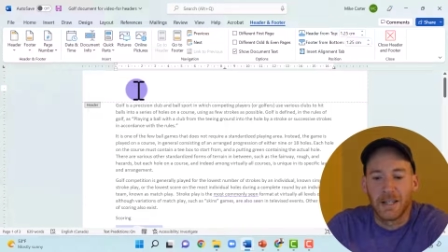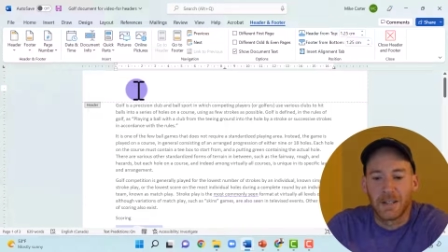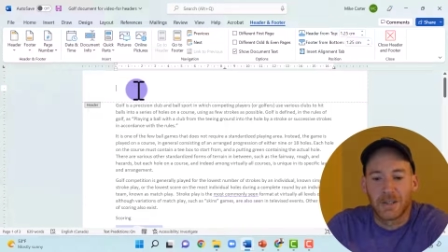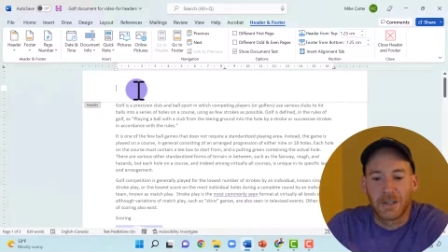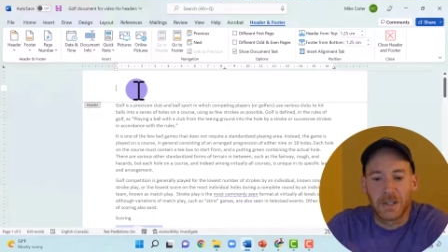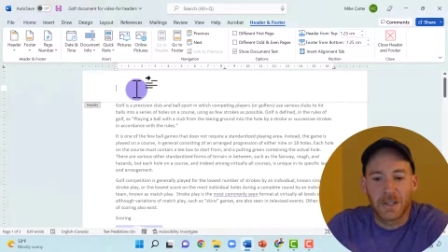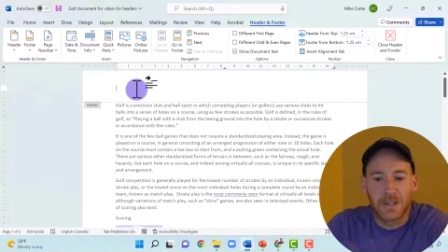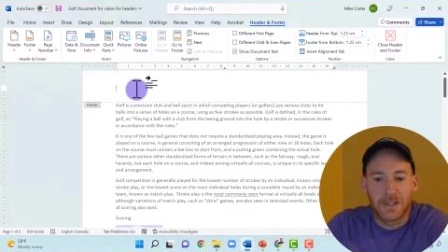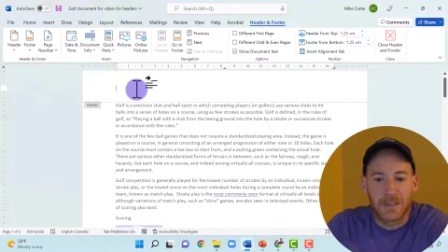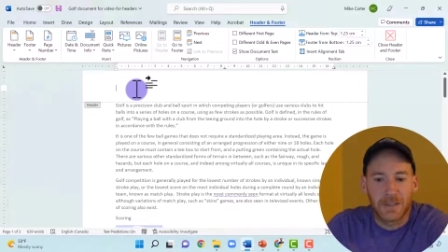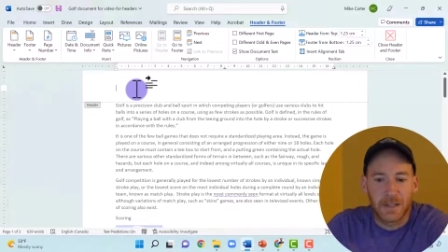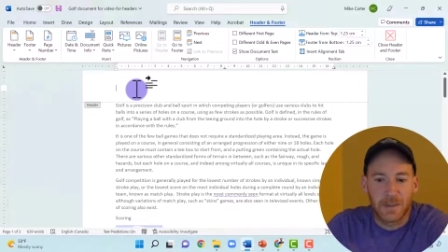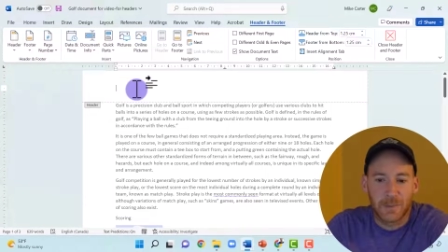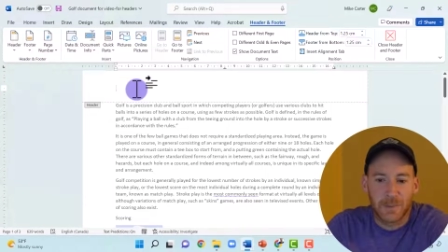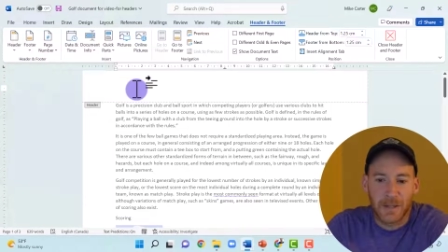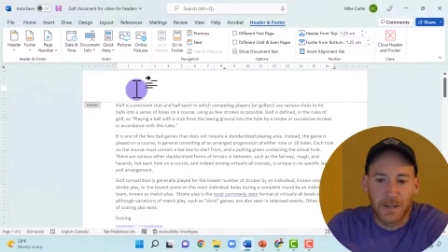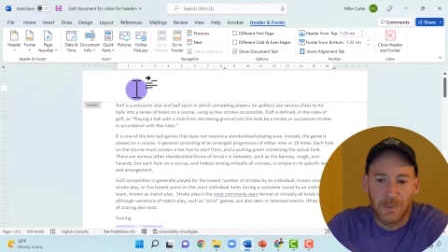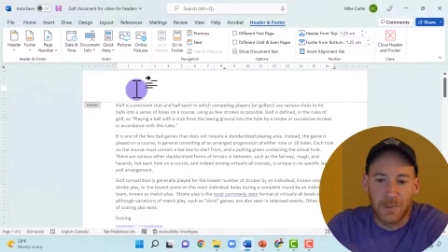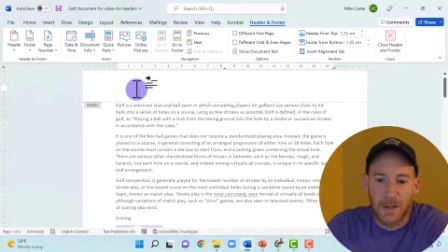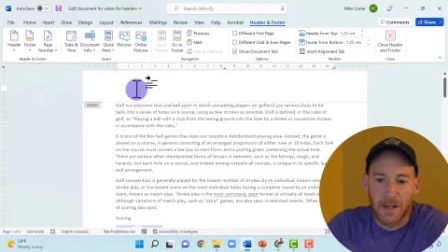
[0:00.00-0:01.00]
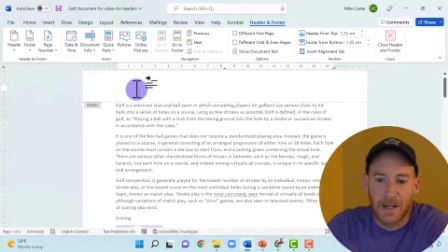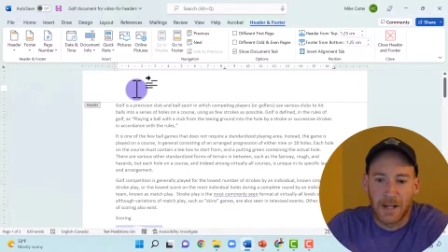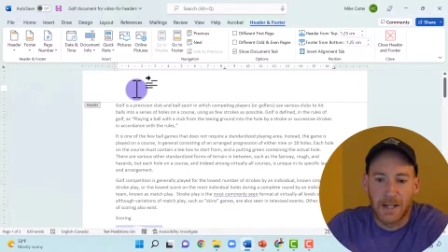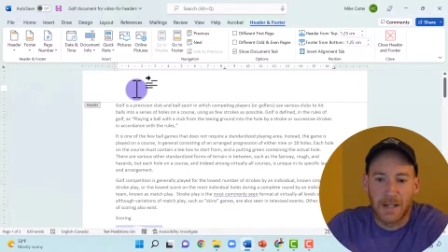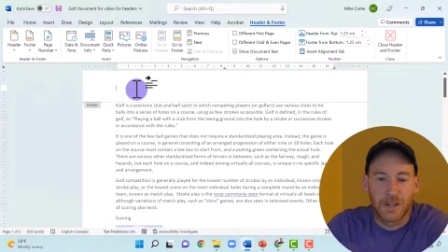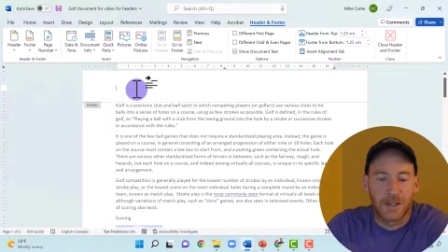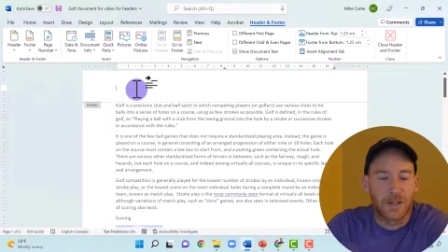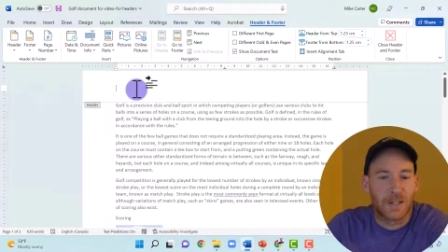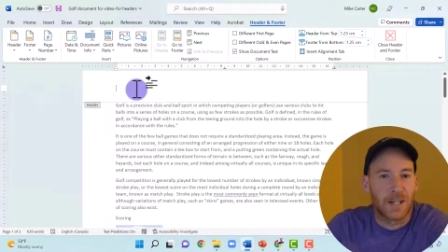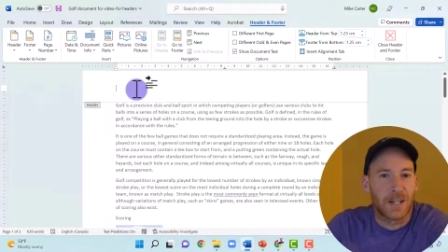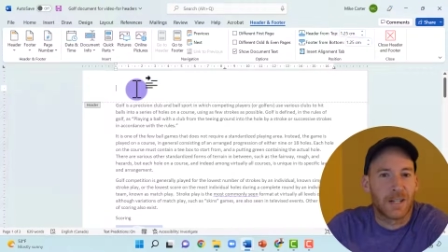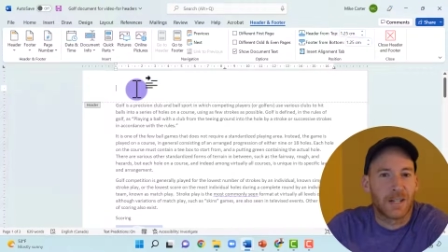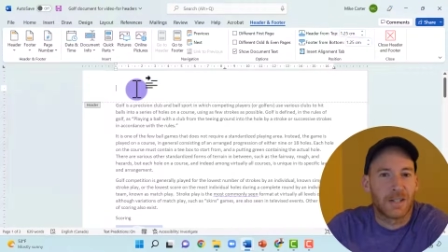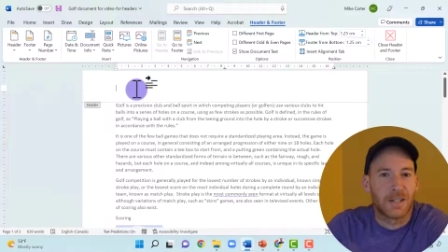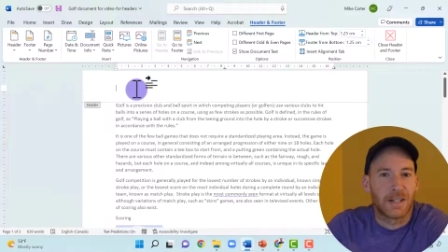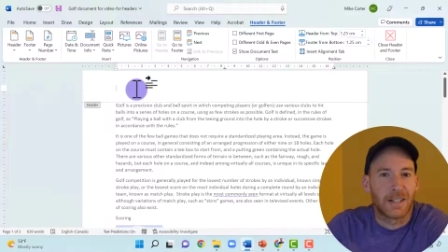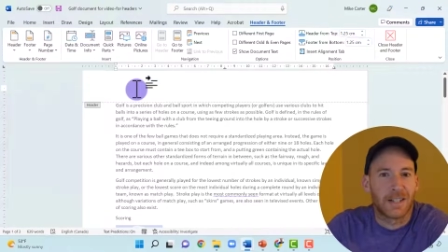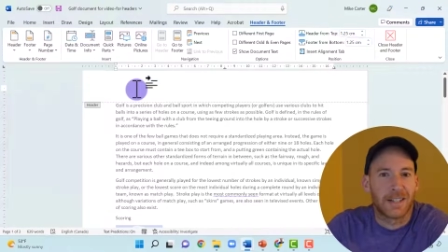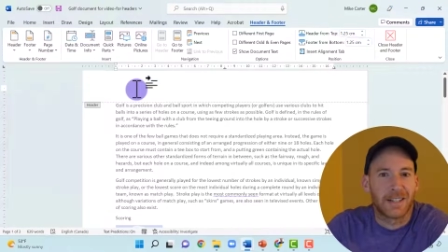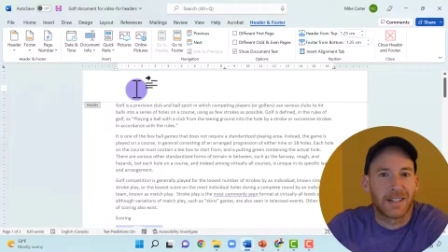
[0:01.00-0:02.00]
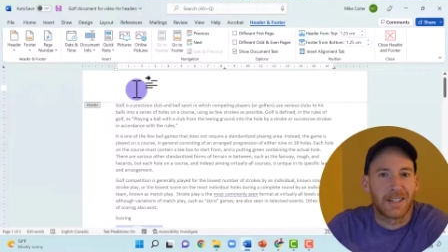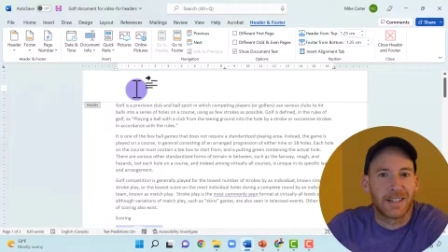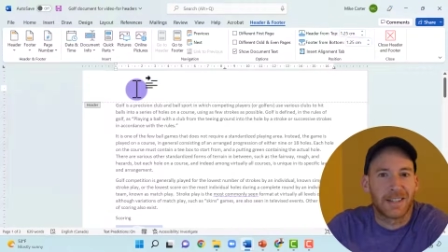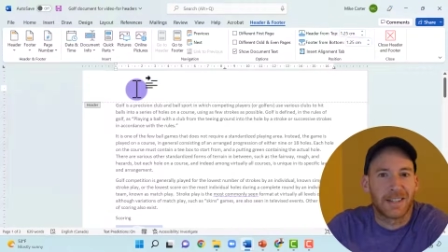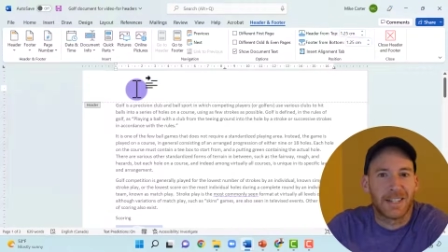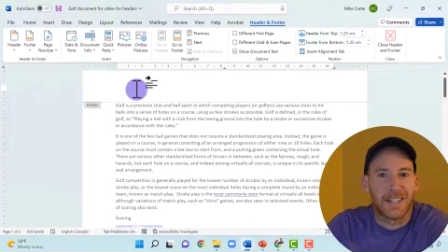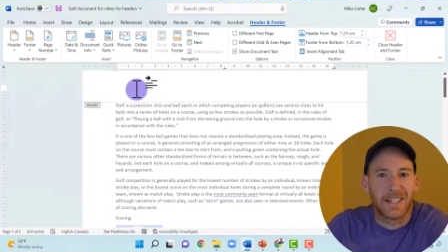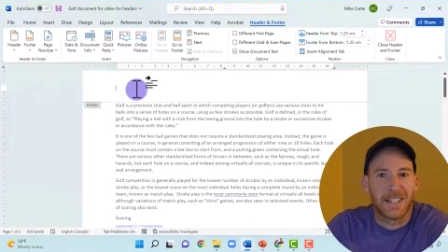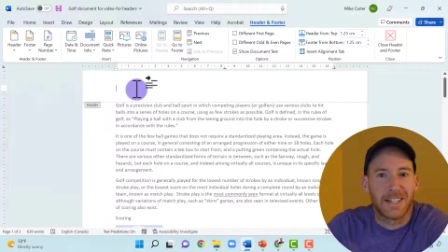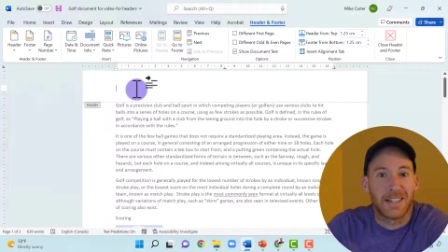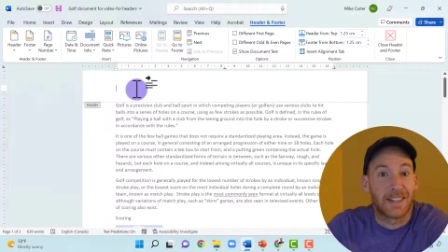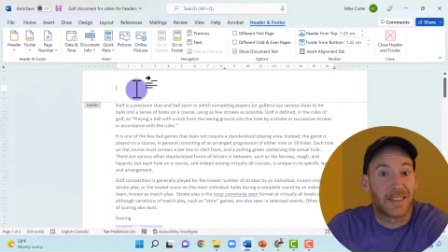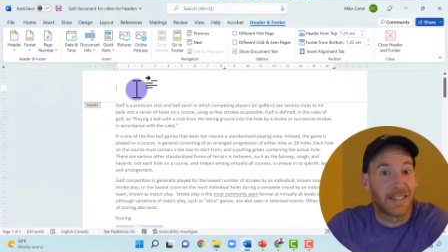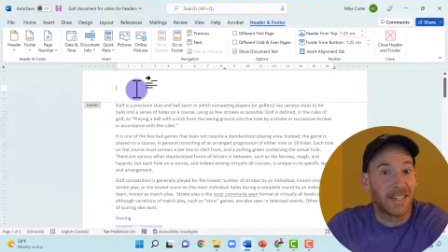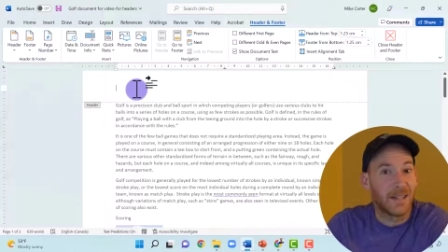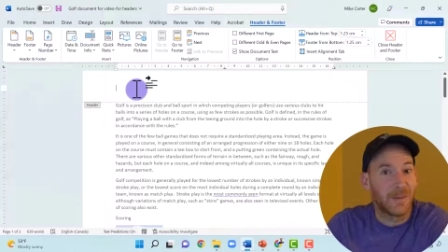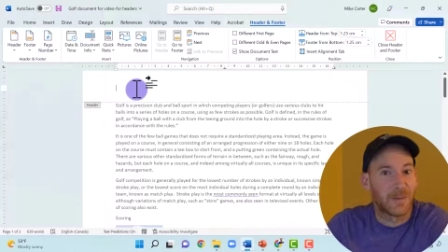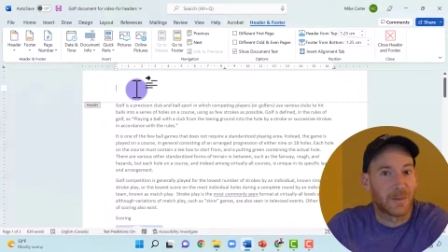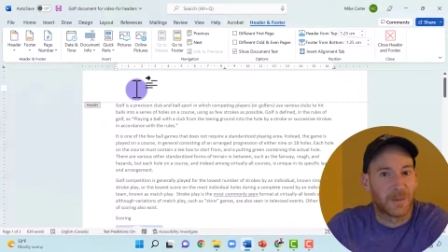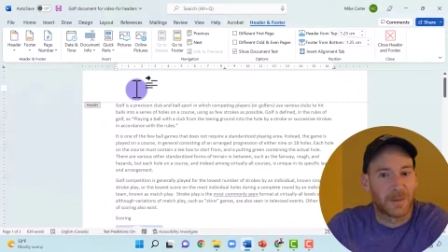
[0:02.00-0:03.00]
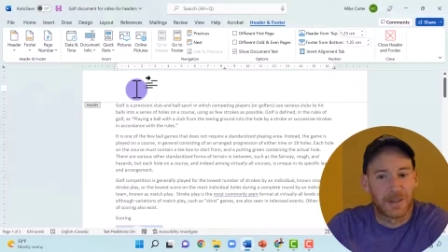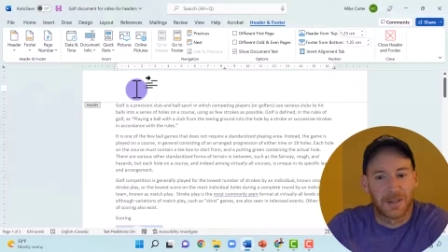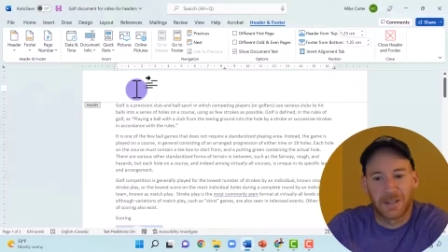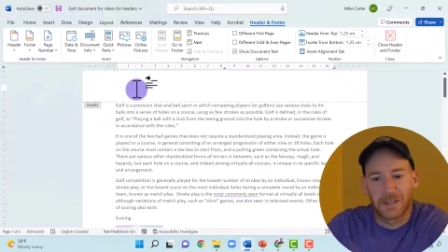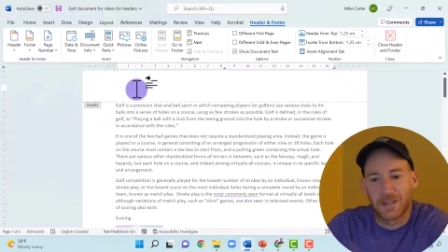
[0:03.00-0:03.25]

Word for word: just simply by changing the theme.